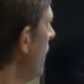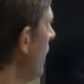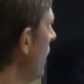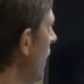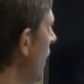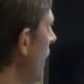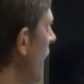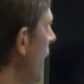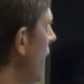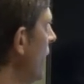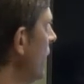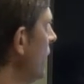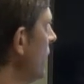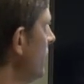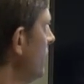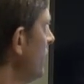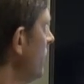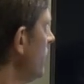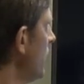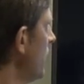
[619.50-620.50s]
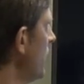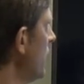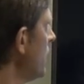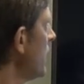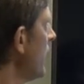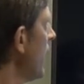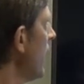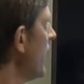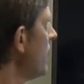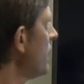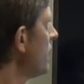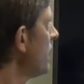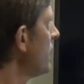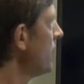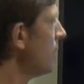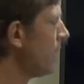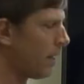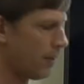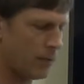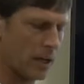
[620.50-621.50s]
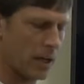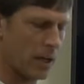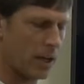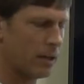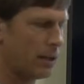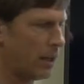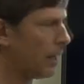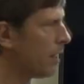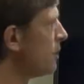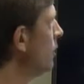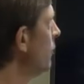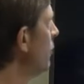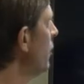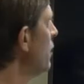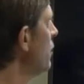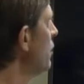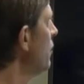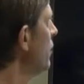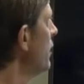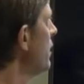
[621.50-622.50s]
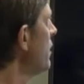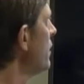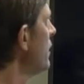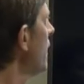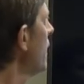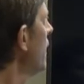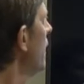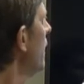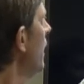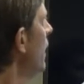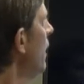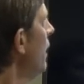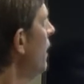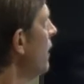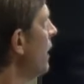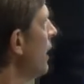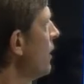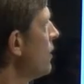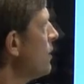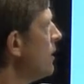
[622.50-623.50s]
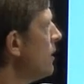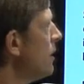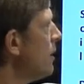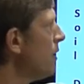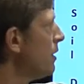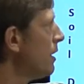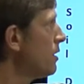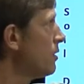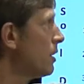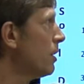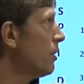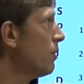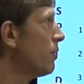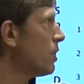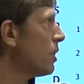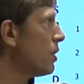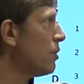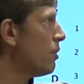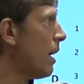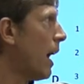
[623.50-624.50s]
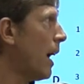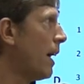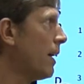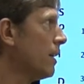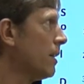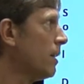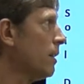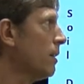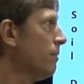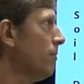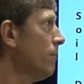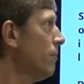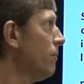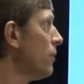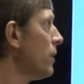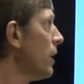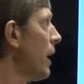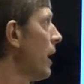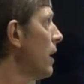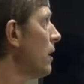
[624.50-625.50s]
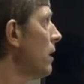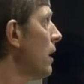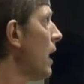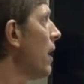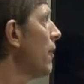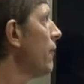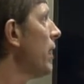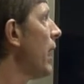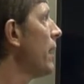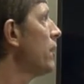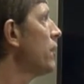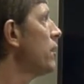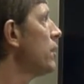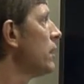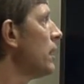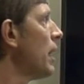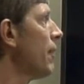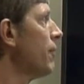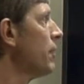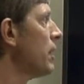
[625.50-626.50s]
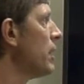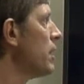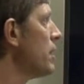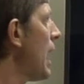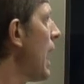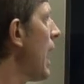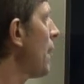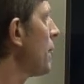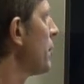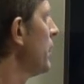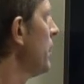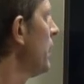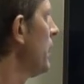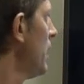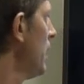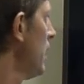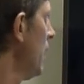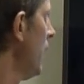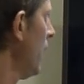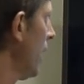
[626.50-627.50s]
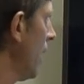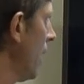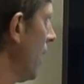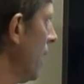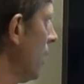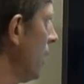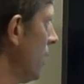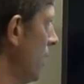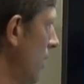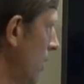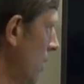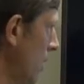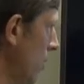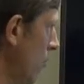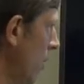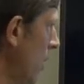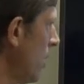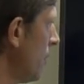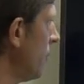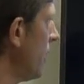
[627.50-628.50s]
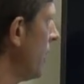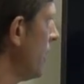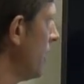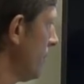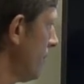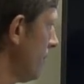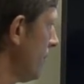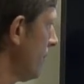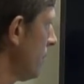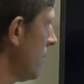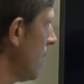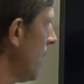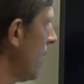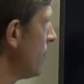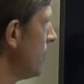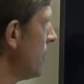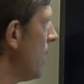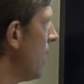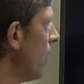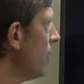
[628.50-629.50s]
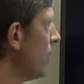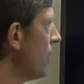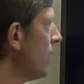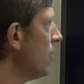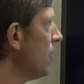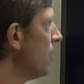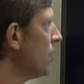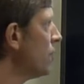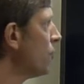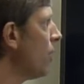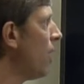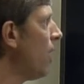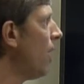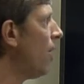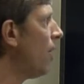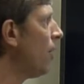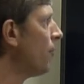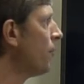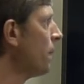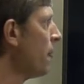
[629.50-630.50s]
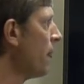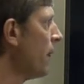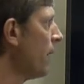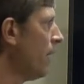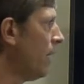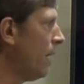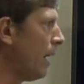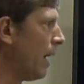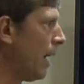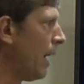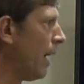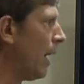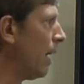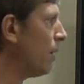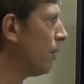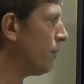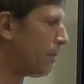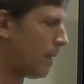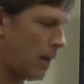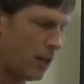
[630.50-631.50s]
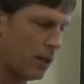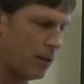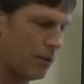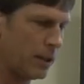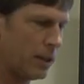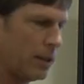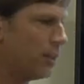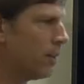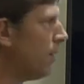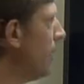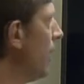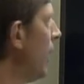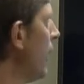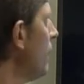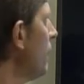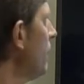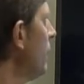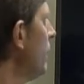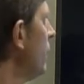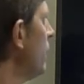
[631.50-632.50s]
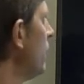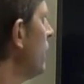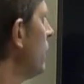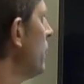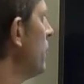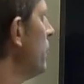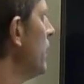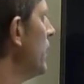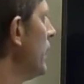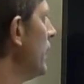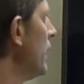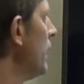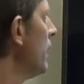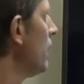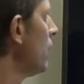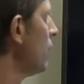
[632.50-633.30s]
And in this case, actually went 2 years there. The next year, this year was a dry year. We had a lot of nitrogen left in the top and quite a bit left down here as well. And the following year then would be